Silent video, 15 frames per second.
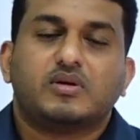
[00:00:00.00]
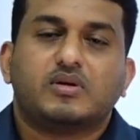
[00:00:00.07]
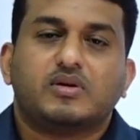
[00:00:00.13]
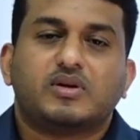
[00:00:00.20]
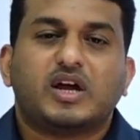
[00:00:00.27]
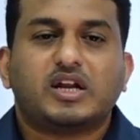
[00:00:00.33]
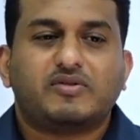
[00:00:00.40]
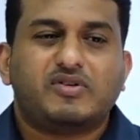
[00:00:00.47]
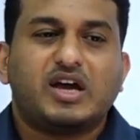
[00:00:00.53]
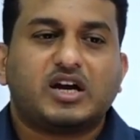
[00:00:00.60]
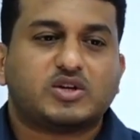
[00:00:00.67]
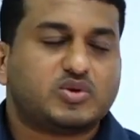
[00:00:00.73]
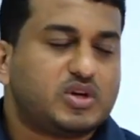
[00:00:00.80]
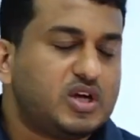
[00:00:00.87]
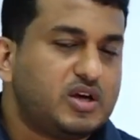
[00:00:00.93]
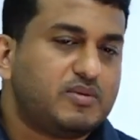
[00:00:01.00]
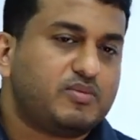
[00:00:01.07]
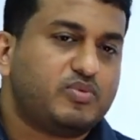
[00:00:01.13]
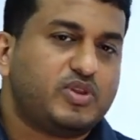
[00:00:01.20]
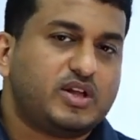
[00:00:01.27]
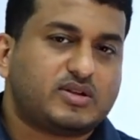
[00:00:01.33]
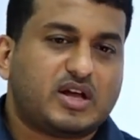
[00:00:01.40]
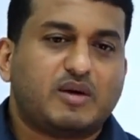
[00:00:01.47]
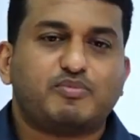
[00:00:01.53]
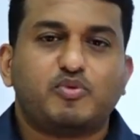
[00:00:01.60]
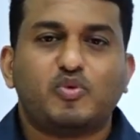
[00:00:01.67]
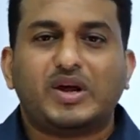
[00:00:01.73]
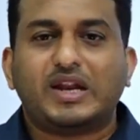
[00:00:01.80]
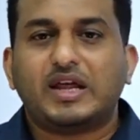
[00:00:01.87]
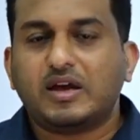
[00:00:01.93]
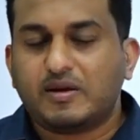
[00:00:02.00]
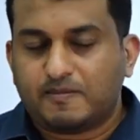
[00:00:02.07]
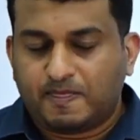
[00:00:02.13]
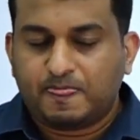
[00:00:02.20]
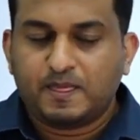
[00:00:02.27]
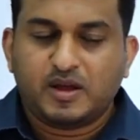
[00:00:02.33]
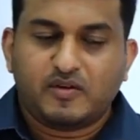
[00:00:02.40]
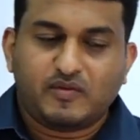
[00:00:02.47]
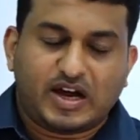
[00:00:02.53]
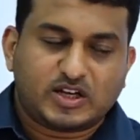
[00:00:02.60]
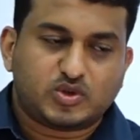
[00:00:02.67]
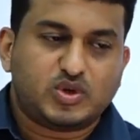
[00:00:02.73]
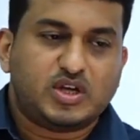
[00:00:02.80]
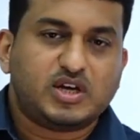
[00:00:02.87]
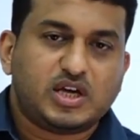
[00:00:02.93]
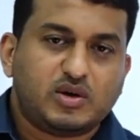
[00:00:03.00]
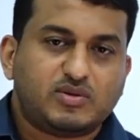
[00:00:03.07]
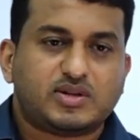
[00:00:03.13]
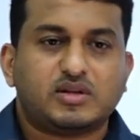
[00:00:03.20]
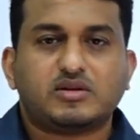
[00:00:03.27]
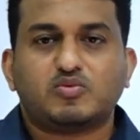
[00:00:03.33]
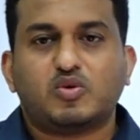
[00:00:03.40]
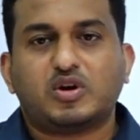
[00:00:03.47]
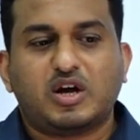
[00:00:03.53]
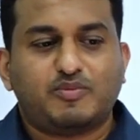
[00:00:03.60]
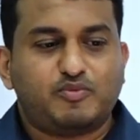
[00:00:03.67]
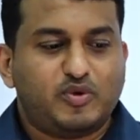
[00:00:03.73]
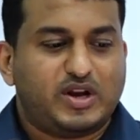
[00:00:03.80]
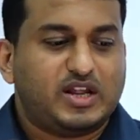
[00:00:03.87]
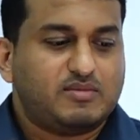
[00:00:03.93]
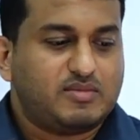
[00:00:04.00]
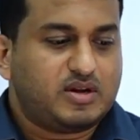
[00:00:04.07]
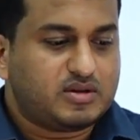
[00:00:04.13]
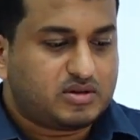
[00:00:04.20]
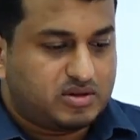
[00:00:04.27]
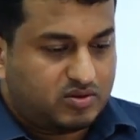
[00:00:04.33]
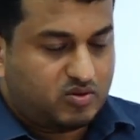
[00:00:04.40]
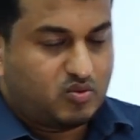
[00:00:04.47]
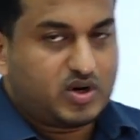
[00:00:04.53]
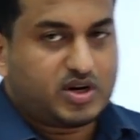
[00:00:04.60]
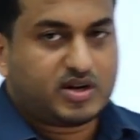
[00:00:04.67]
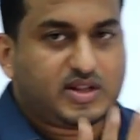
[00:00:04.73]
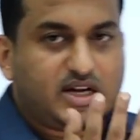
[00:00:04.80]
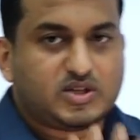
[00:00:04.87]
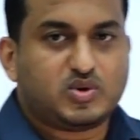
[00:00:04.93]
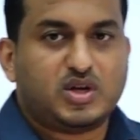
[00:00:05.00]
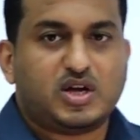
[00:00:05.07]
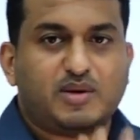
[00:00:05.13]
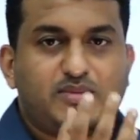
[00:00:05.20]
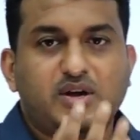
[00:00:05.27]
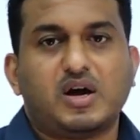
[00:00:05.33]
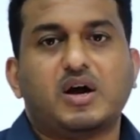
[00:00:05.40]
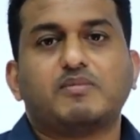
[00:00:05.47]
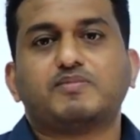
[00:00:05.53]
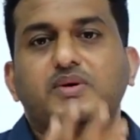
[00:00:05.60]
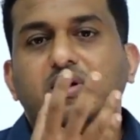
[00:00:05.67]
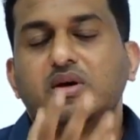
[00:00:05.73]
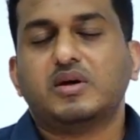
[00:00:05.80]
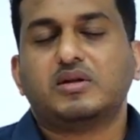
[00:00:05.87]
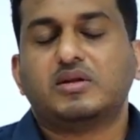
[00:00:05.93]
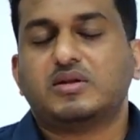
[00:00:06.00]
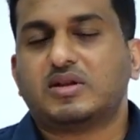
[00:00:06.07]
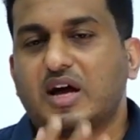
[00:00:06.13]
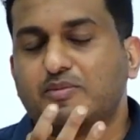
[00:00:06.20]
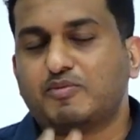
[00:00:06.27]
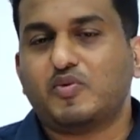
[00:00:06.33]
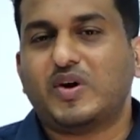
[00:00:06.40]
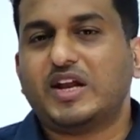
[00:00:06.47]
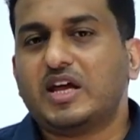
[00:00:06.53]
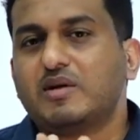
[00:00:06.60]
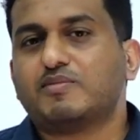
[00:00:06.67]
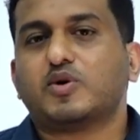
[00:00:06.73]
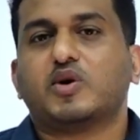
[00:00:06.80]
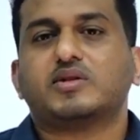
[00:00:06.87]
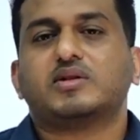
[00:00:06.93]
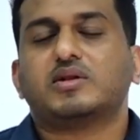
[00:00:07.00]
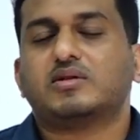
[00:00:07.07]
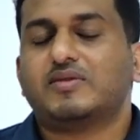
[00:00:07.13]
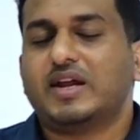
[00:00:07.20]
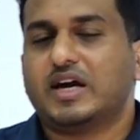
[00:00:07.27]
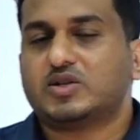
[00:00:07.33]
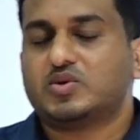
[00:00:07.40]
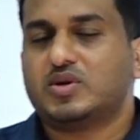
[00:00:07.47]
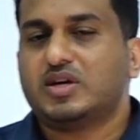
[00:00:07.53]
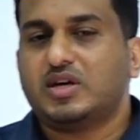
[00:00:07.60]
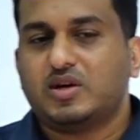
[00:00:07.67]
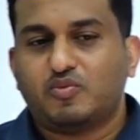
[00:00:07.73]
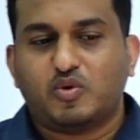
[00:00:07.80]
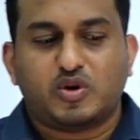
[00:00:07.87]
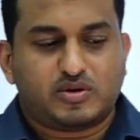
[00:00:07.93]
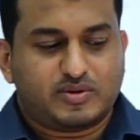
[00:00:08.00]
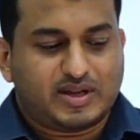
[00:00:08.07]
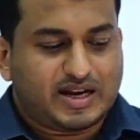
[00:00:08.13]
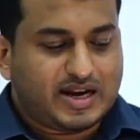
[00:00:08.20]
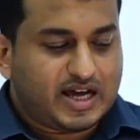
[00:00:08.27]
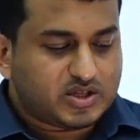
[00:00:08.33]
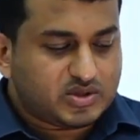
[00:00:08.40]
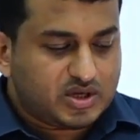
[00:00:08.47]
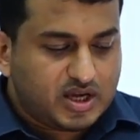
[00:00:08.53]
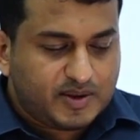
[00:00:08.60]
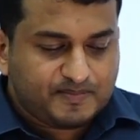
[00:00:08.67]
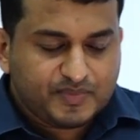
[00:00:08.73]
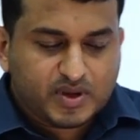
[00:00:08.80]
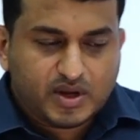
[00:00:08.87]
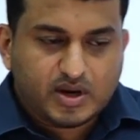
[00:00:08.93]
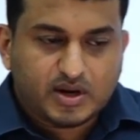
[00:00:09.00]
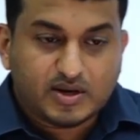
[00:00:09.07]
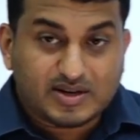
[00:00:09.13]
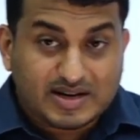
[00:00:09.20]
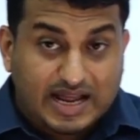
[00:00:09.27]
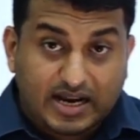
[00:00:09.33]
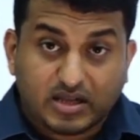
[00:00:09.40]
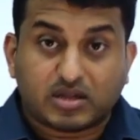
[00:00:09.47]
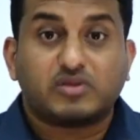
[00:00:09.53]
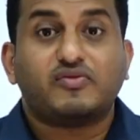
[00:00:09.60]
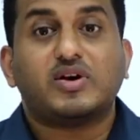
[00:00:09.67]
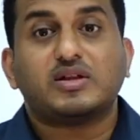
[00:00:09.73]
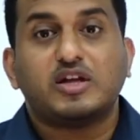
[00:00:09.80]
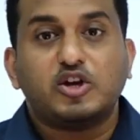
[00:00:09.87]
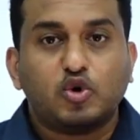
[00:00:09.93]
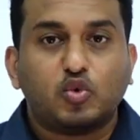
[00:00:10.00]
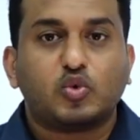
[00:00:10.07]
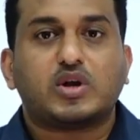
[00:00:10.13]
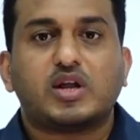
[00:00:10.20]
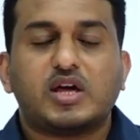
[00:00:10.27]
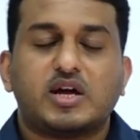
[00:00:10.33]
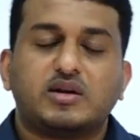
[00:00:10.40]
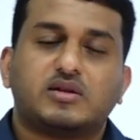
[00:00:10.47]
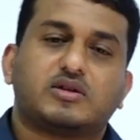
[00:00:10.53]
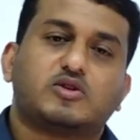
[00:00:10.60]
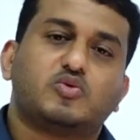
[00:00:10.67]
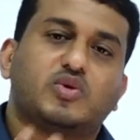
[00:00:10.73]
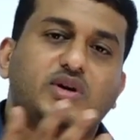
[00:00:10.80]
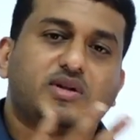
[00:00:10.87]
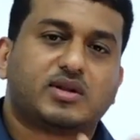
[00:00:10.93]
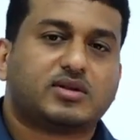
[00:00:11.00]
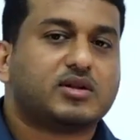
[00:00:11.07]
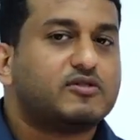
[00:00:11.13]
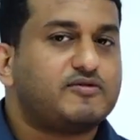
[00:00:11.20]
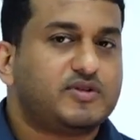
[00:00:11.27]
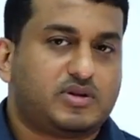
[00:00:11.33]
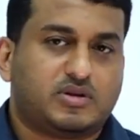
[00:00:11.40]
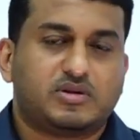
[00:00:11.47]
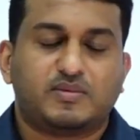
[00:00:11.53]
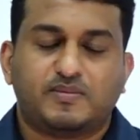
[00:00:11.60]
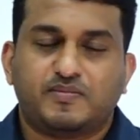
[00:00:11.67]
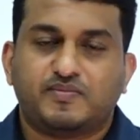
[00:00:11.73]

Right, we actually, this upwelling actually gives us what? Upwelling means water is actually coming up. This upwelling process will actually give what? That will actually transfer the nutrients towards the surface.